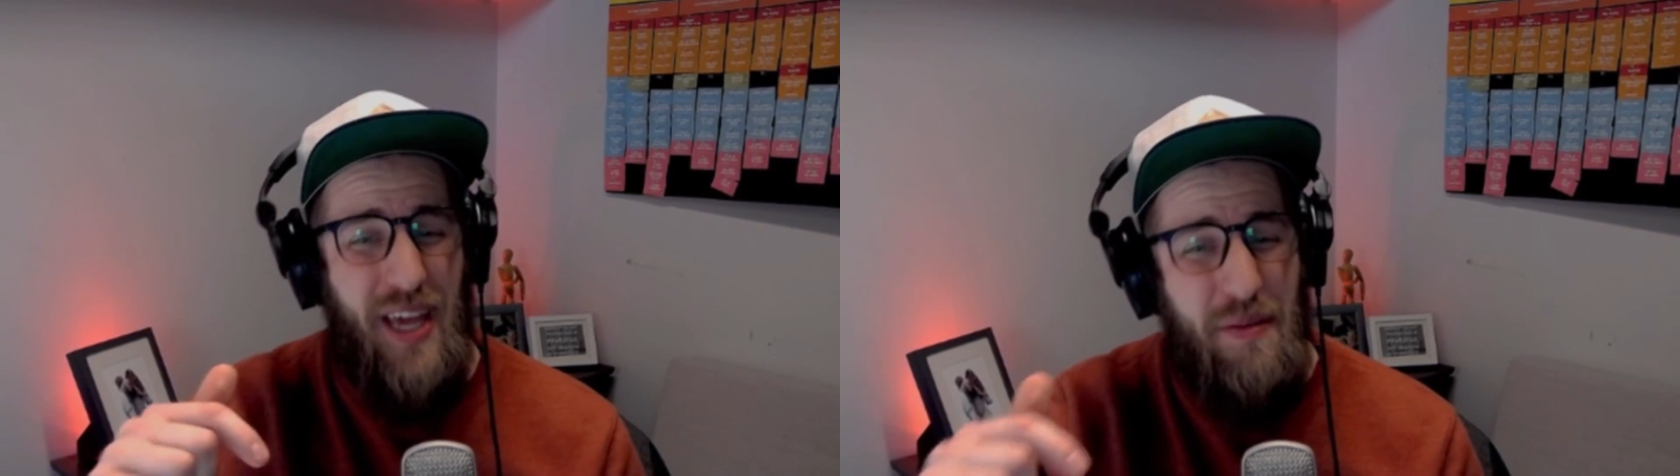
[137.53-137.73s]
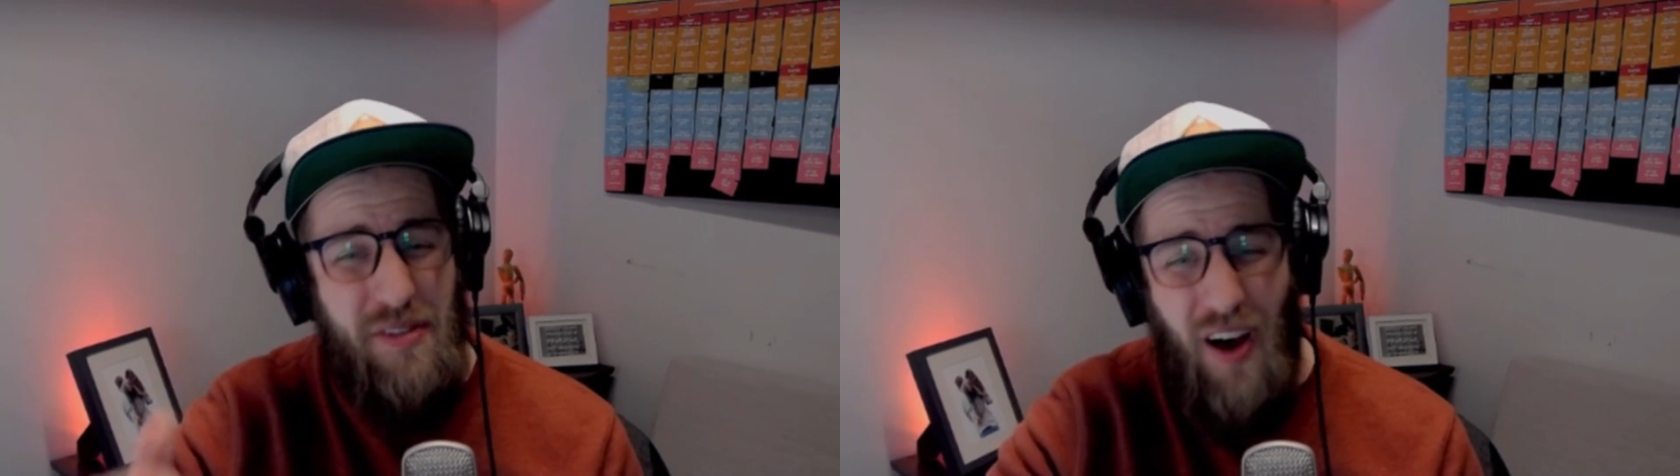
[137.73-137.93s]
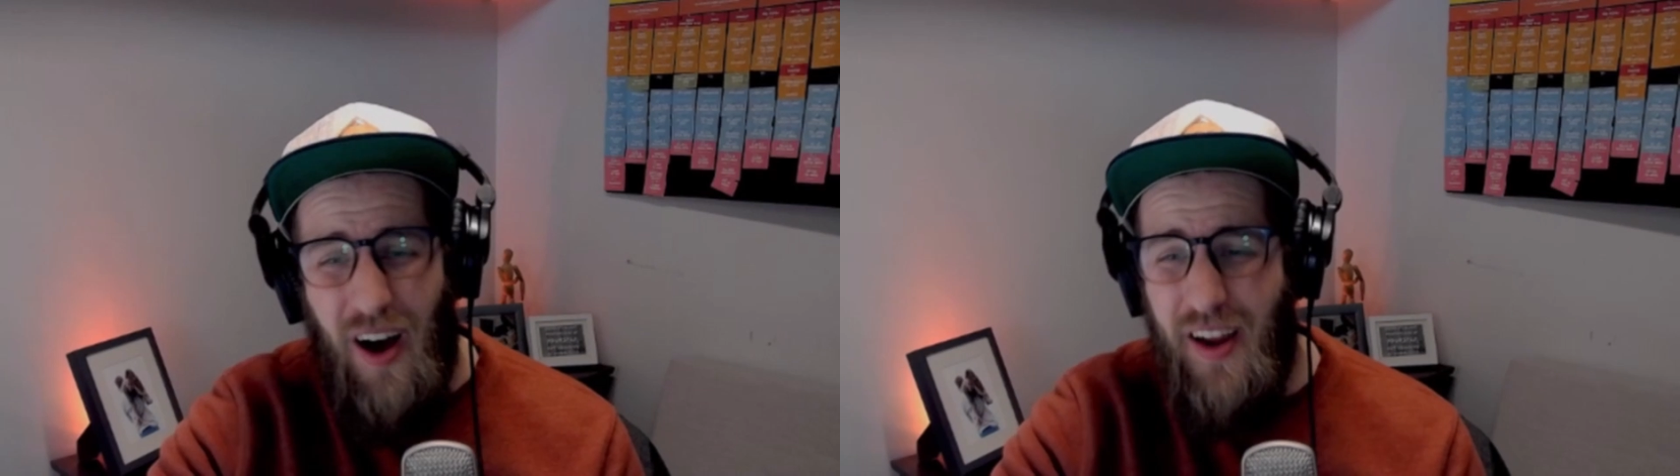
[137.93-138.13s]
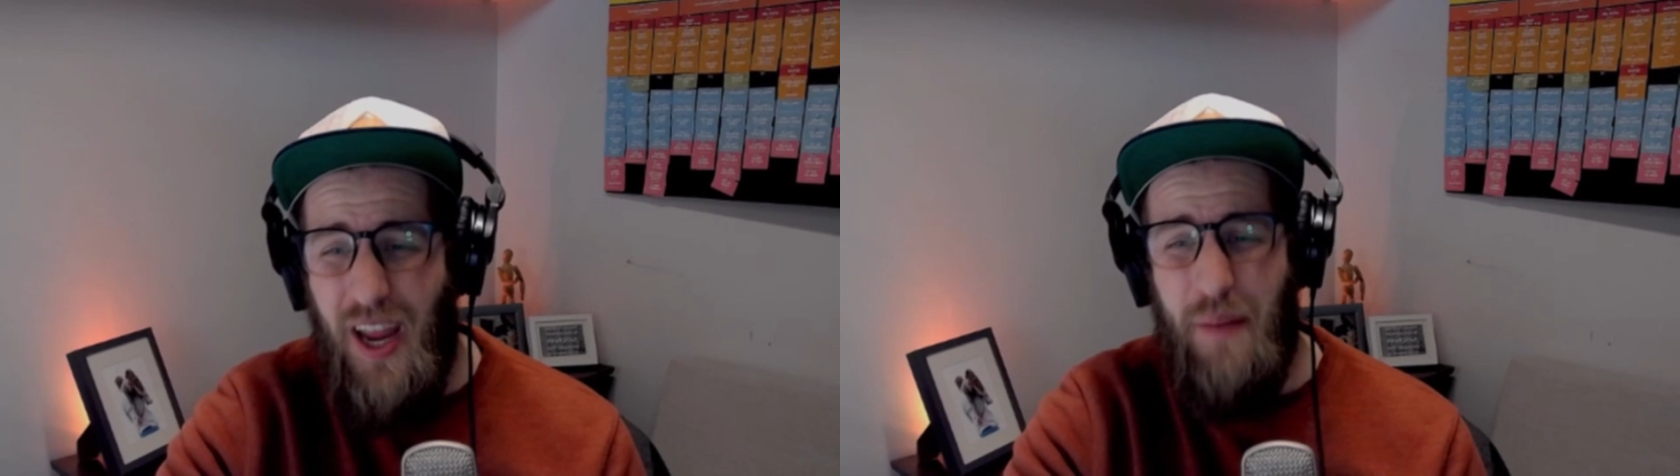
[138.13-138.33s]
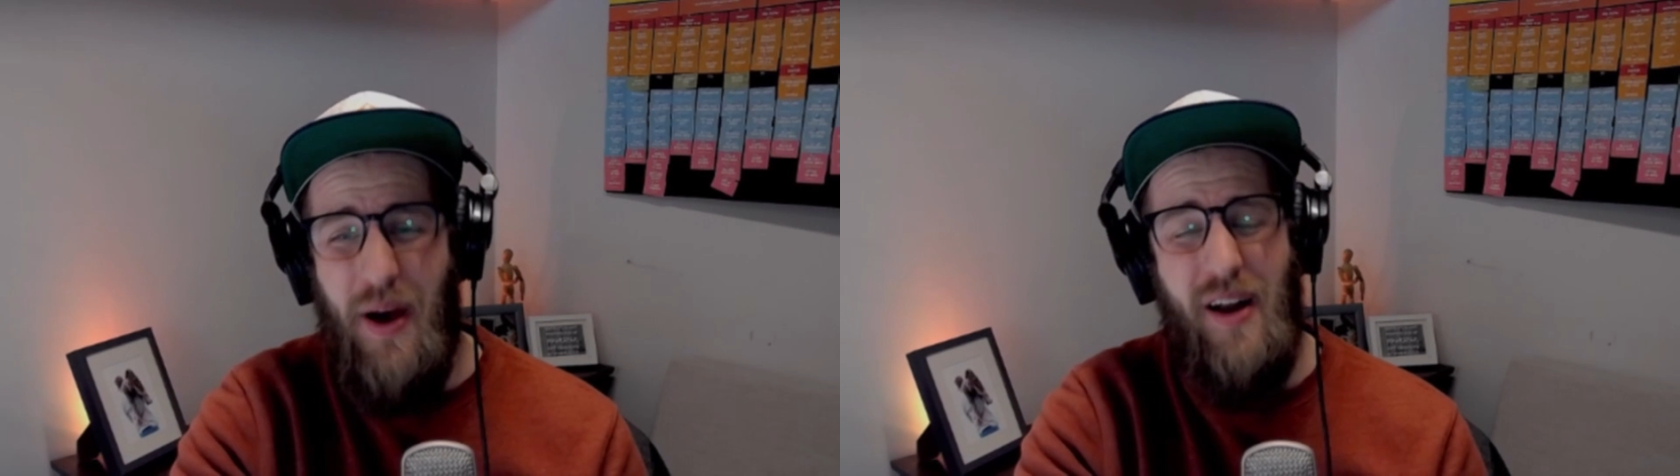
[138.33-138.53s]
keep
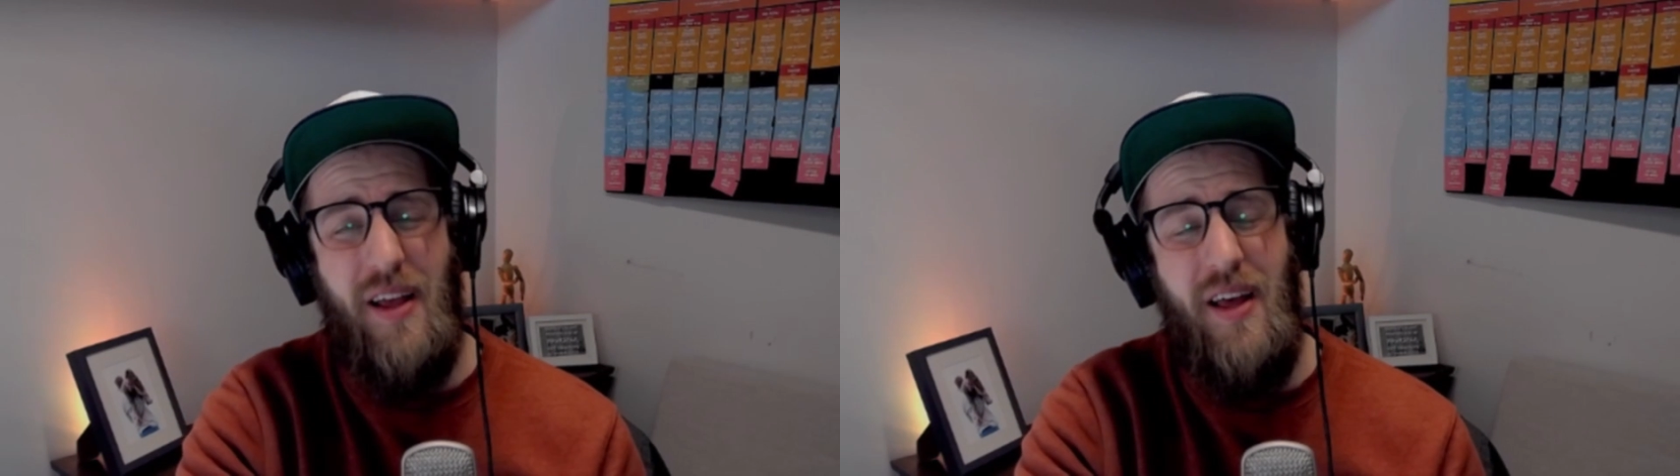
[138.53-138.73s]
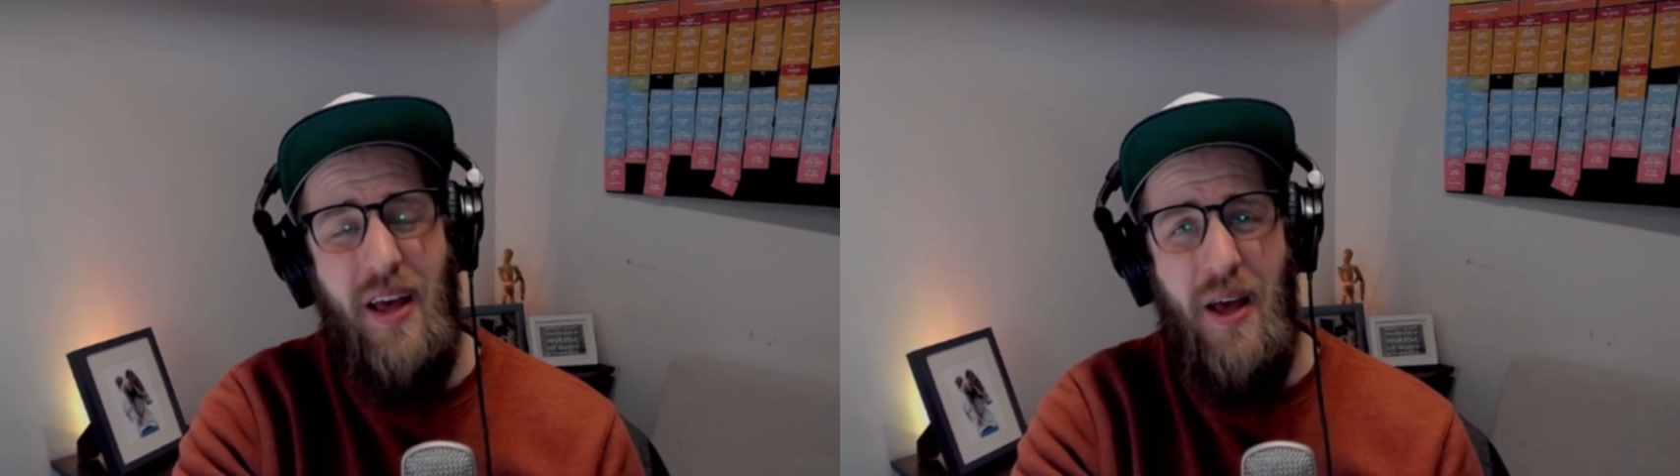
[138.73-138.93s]
talking about it,